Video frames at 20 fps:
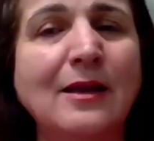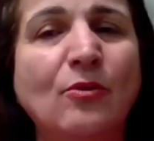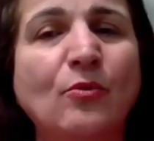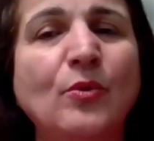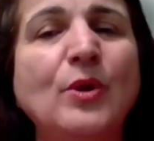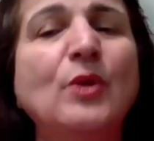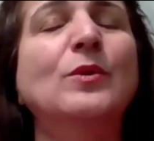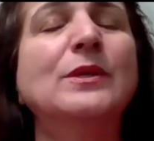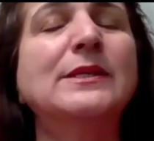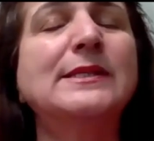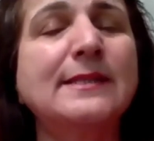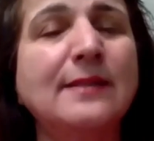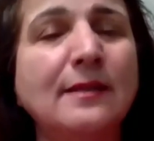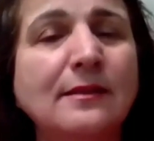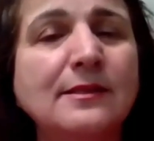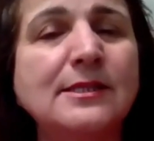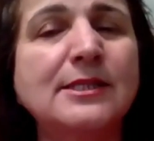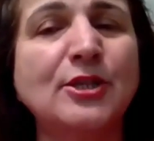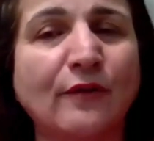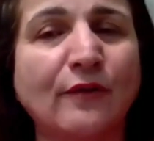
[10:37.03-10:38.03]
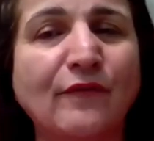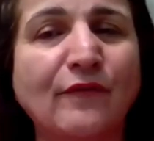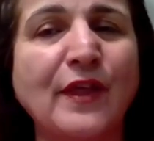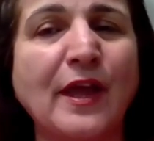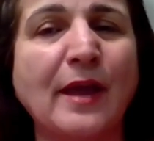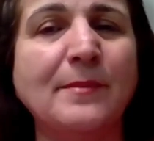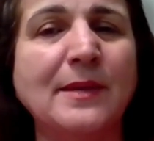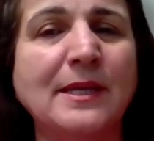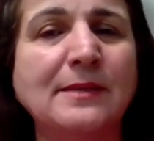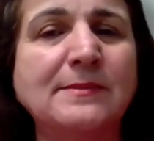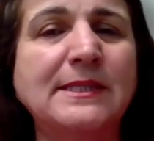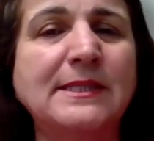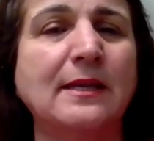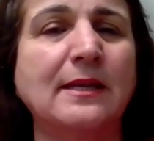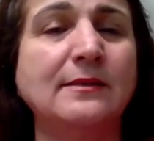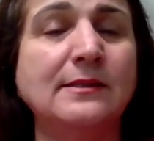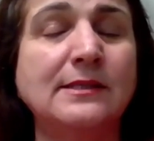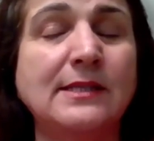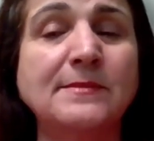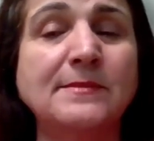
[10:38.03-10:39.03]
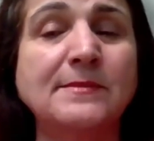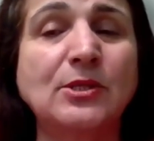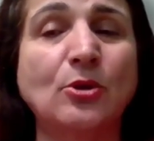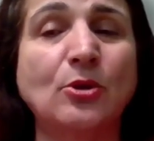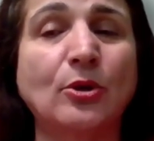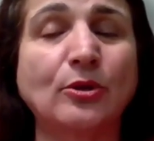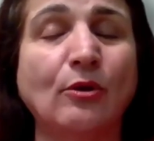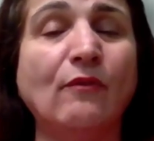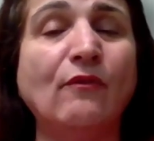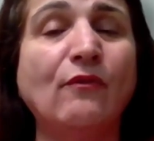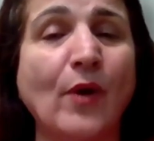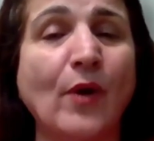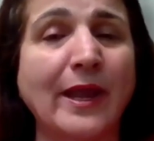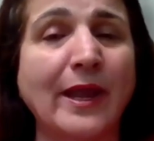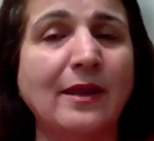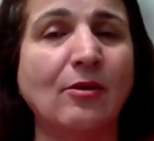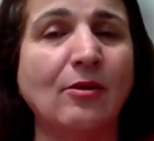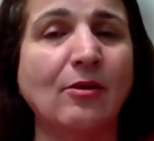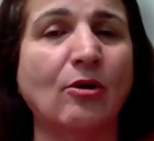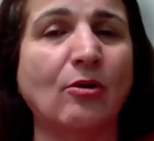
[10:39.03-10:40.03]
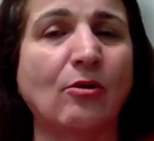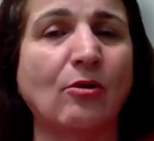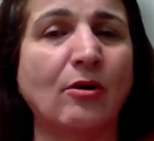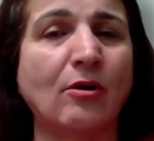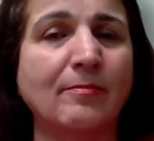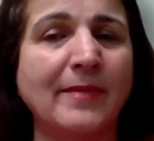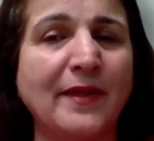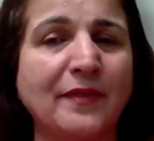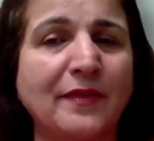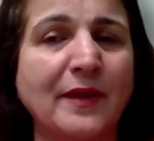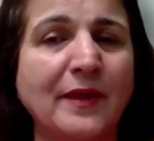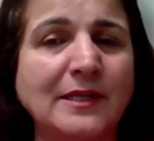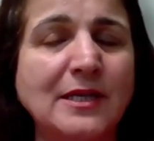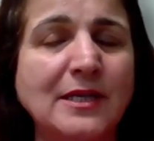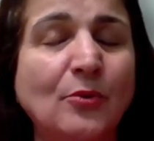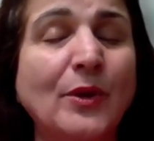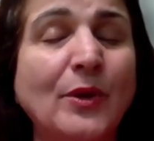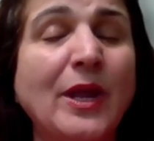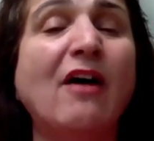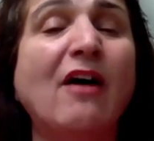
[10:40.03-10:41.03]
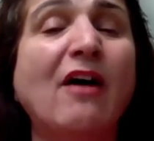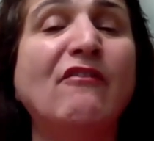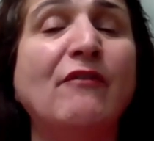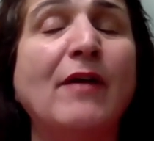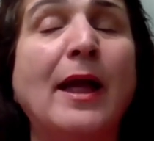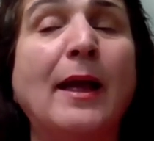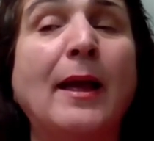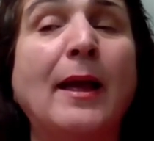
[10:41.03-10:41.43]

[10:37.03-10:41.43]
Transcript: we will still serve them in some sort of way or method. We have